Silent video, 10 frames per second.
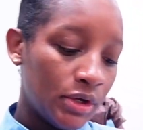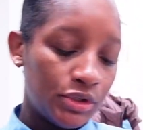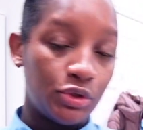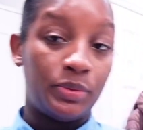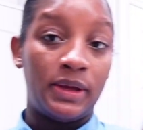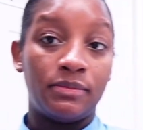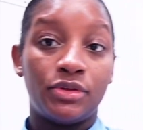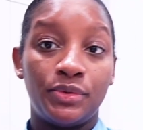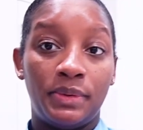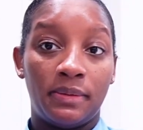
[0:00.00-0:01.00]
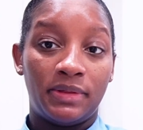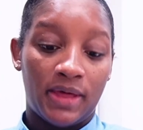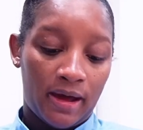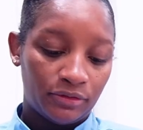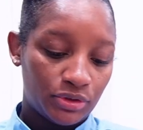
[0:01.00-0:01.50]
2 p.m., 3 p.m. in the
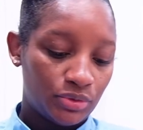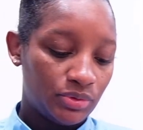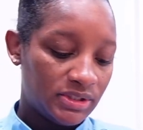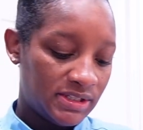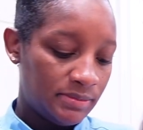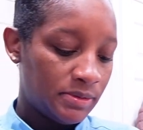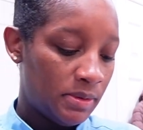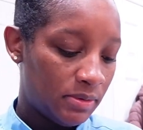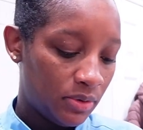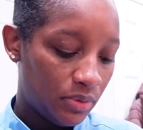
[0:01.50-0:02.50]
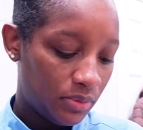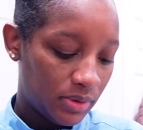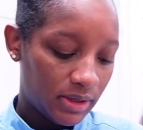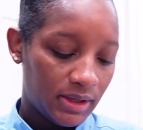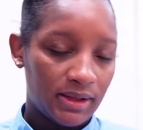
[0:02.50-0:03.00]
afternoon to sleep to be able to go to
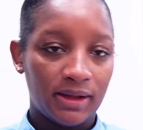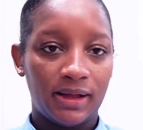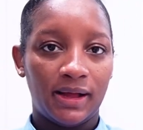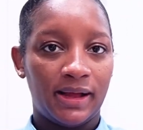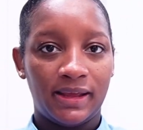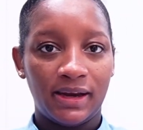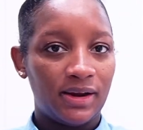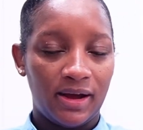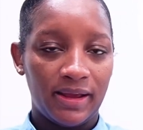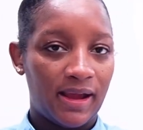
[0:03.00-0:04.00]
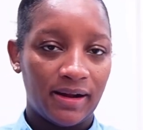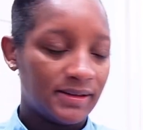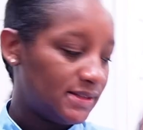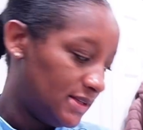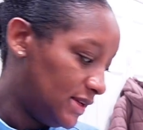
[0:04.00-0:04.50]
work. I cannot
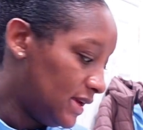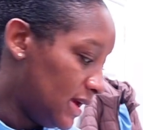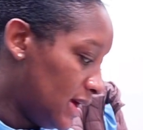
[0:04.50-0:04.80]
guarantee